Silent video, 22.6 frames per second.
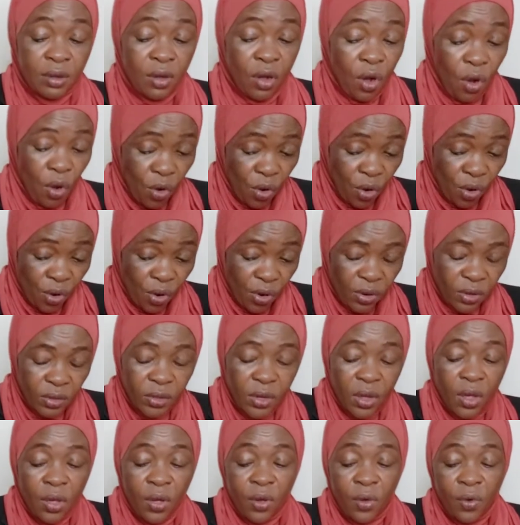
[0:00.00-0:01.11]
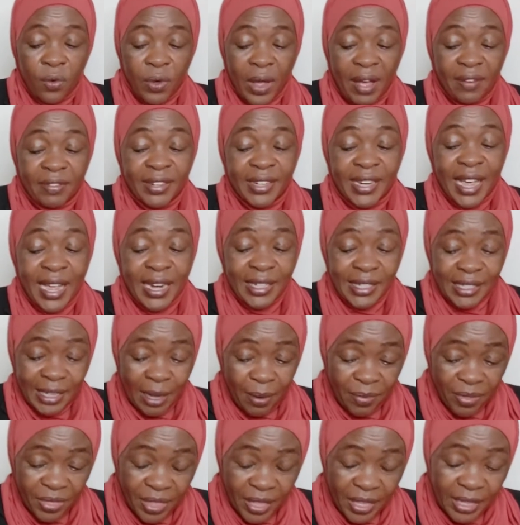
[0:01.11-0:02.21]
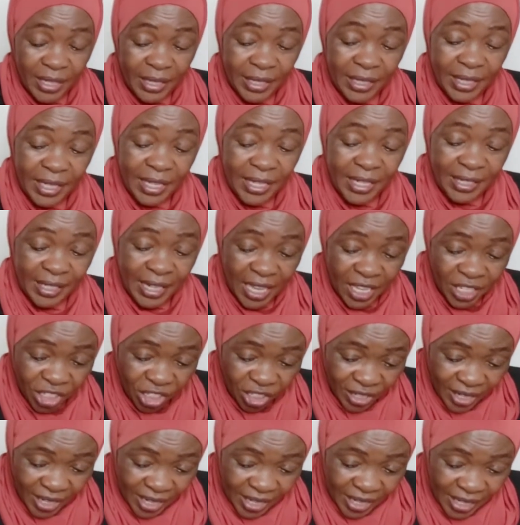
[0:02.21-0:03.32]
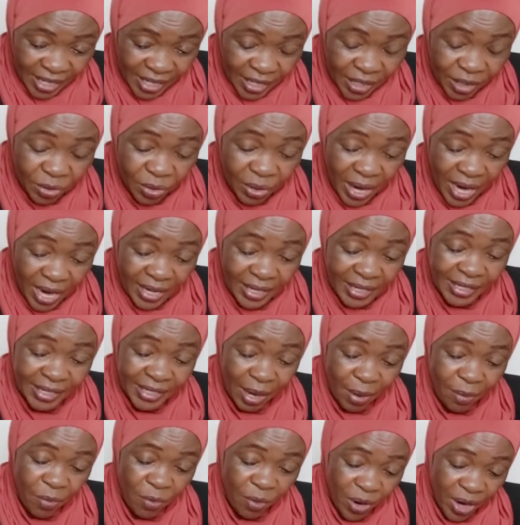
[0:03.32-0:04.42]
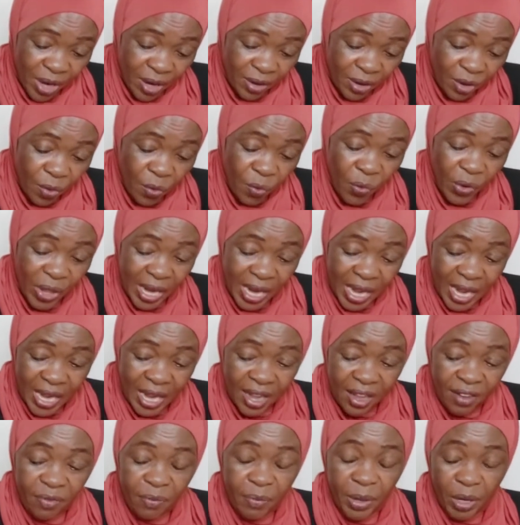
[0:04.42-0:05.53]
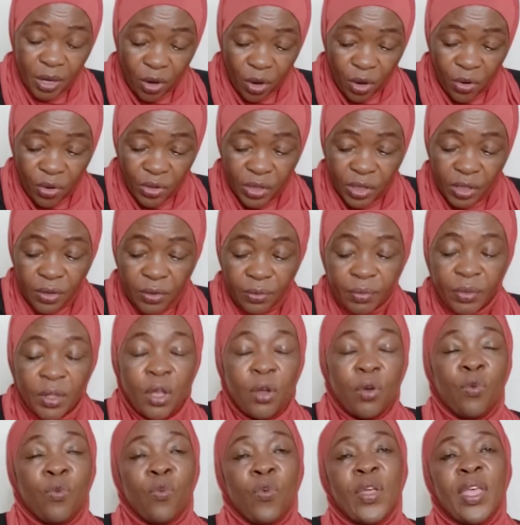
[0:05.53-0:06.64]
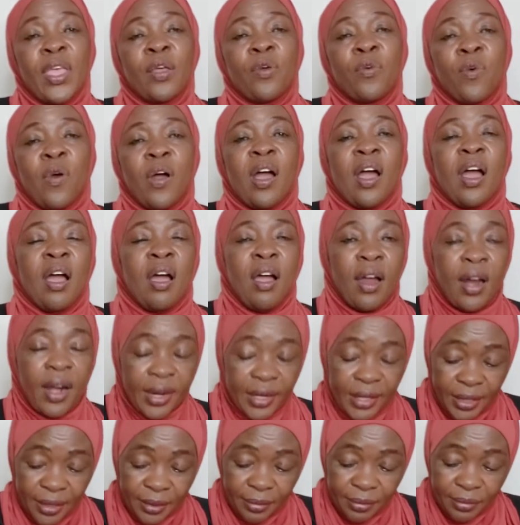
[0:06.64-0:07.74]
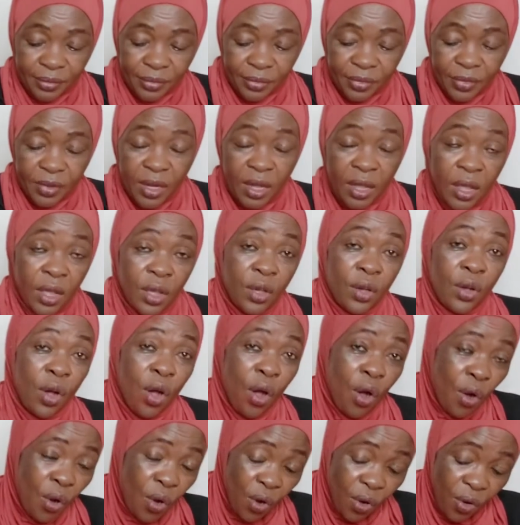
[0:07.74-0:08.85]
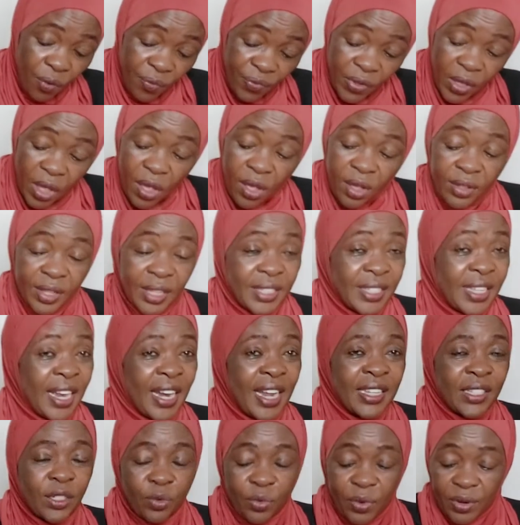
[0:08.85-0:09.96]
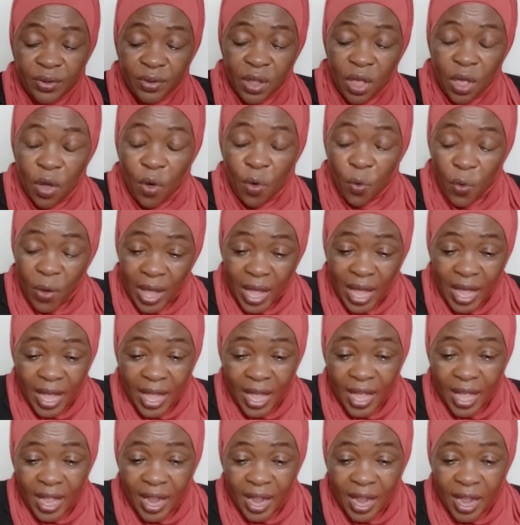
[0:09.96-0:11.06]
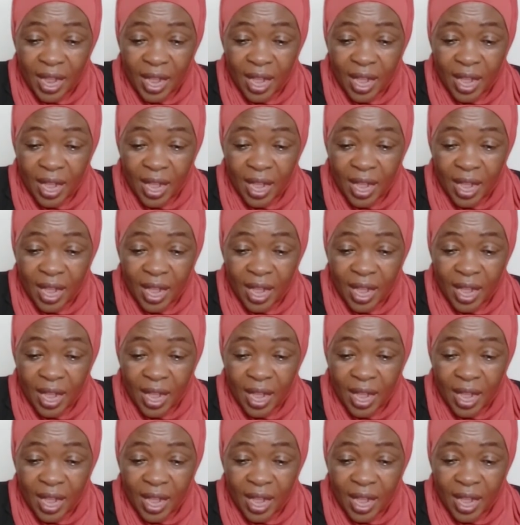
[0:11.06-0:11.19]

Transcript: Or we have done something intentionally to hurt someone we love because we were hurt. Or, this is the last one, we had